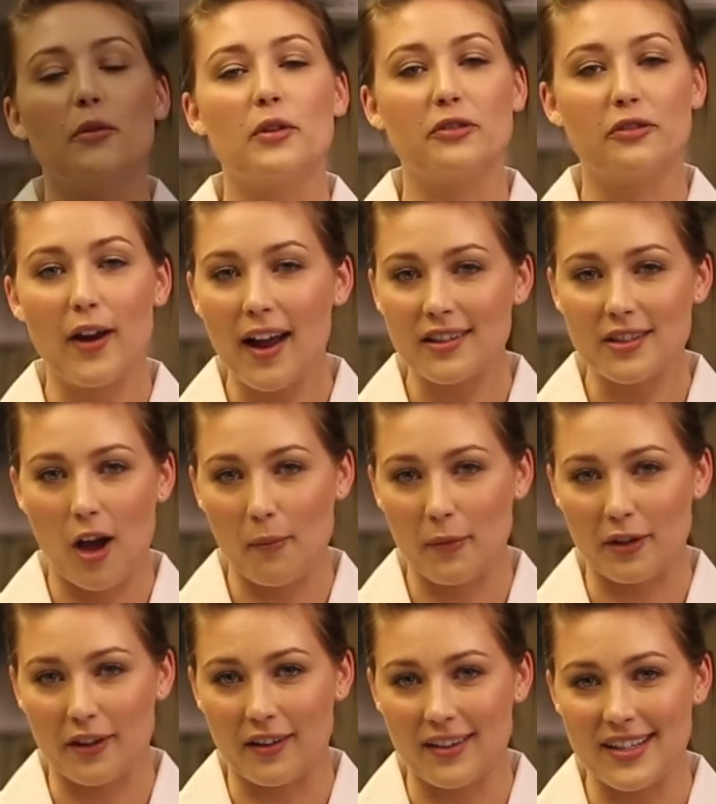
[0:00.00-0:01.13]

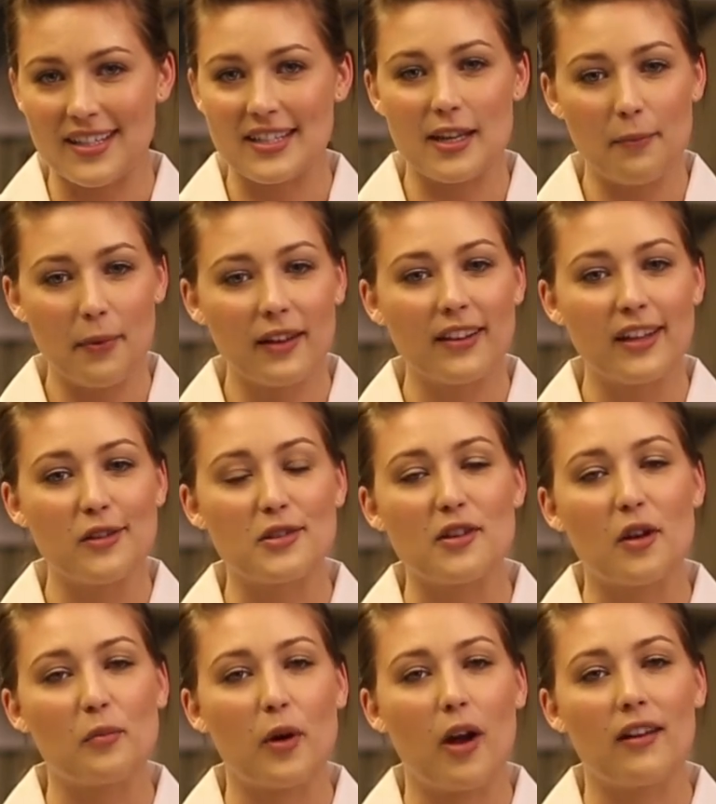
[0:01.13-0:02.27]
refractometer is typically used on
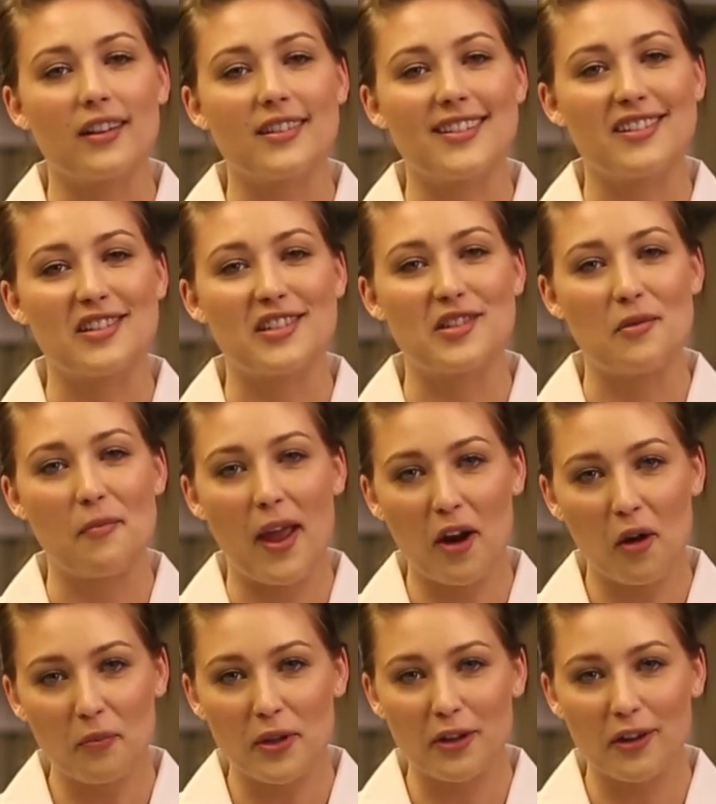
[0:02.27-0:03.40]
products such as tomato
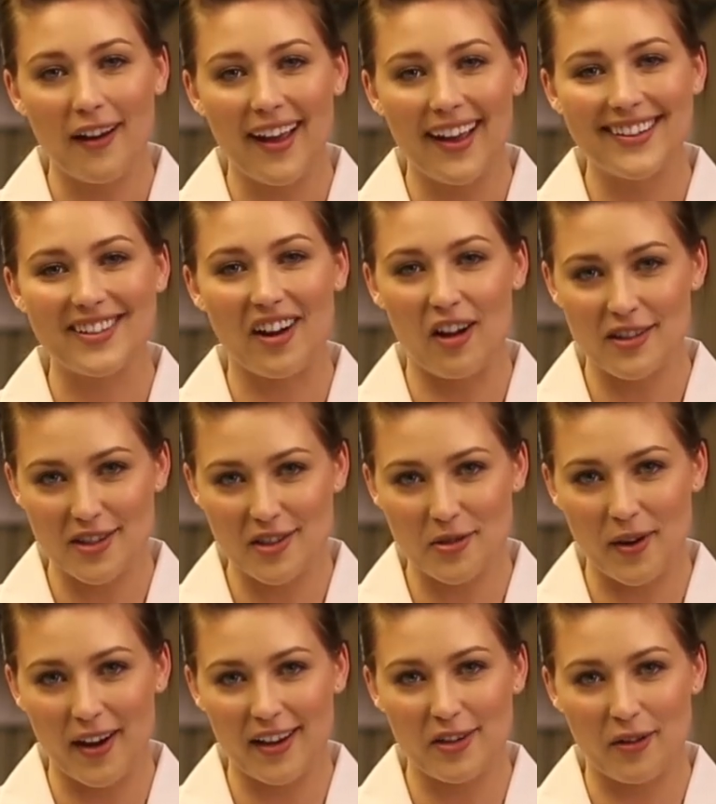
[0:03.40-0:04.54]
puree,
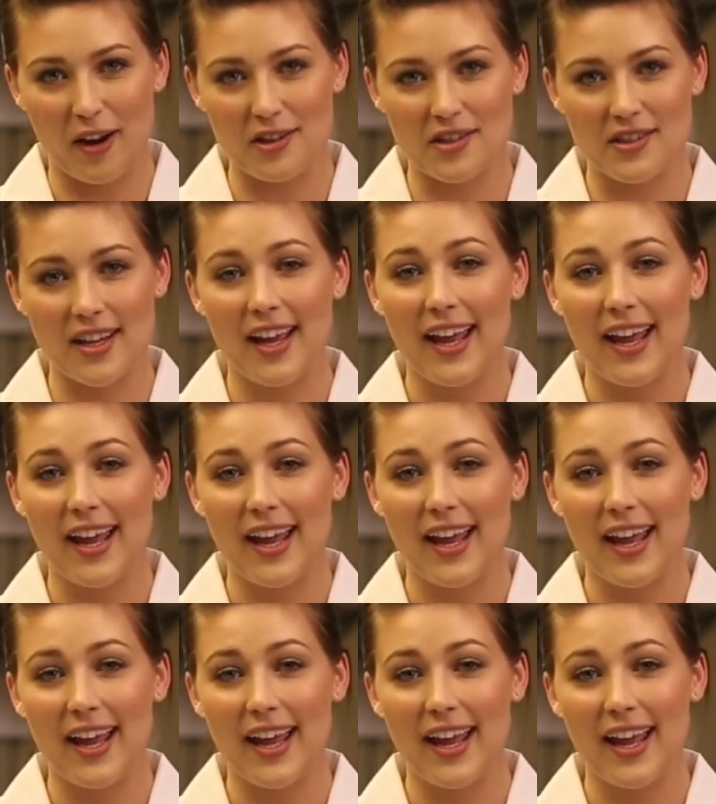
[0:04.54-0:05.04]
concentrated crushed,